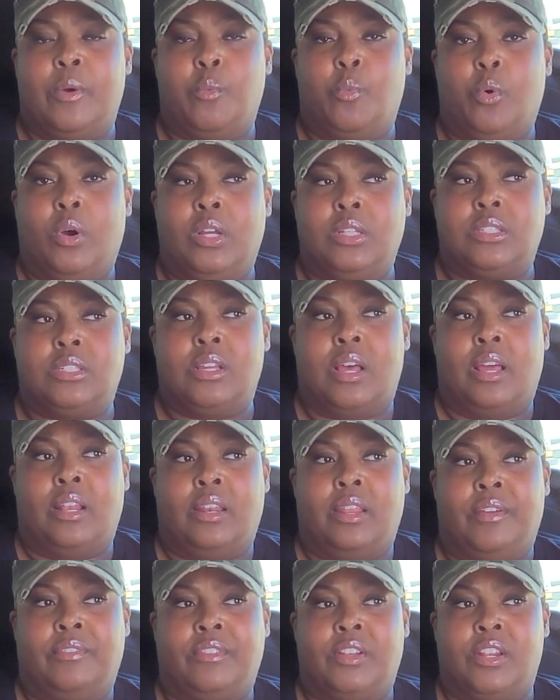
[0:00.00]
Once I
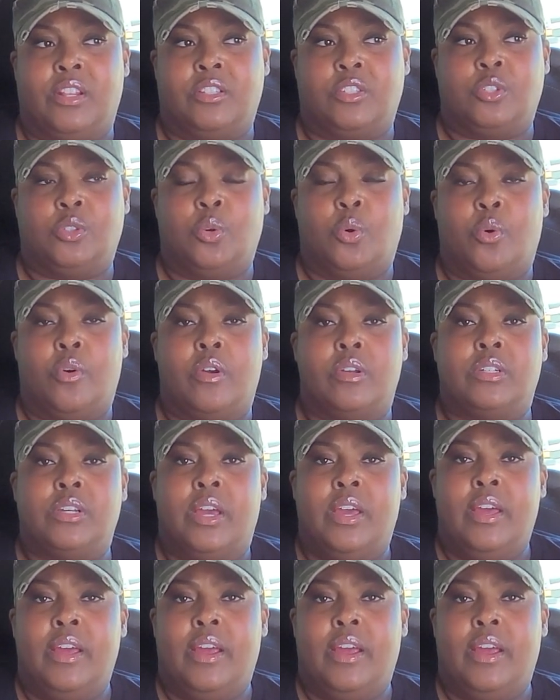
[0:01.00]
left it in storage,